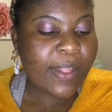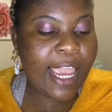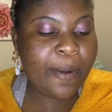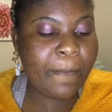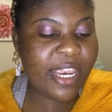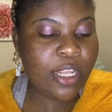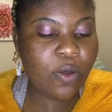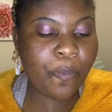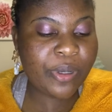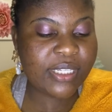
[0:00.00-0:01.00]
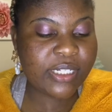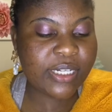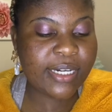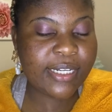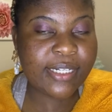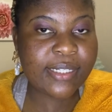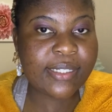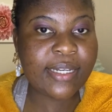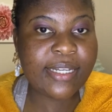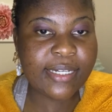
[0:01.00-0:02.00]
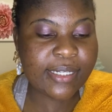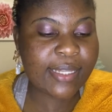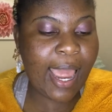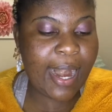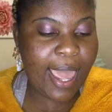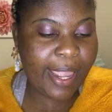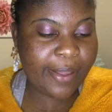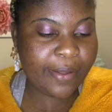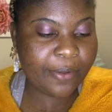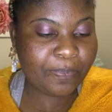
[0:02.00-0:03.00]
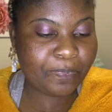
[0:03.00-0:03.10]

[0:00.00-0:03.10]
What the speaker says: and many opposition leaders alike.